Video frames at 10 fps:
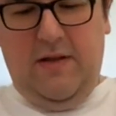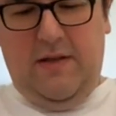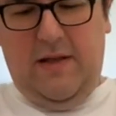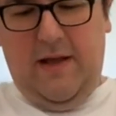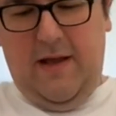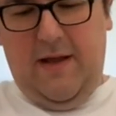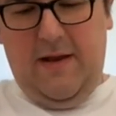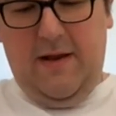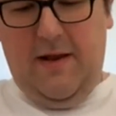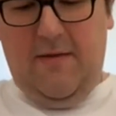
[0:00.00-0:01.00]
And
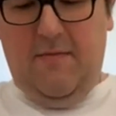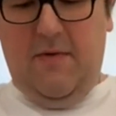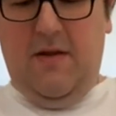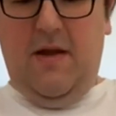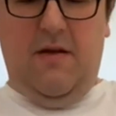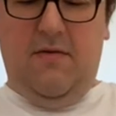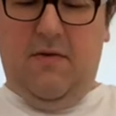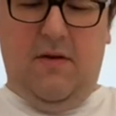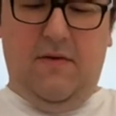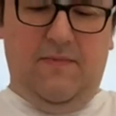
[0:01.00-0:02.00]
yeah,
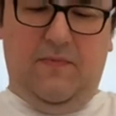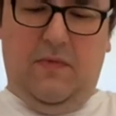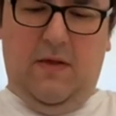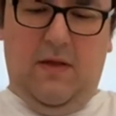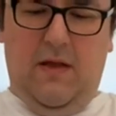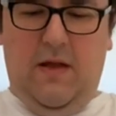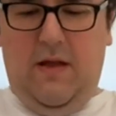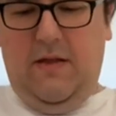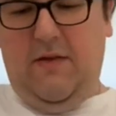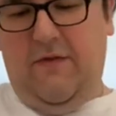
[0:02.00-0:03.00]
it's a
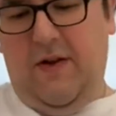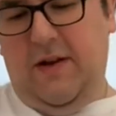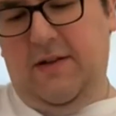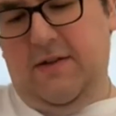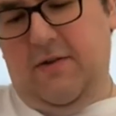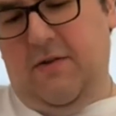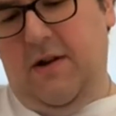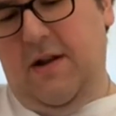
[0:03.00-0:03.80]
funny story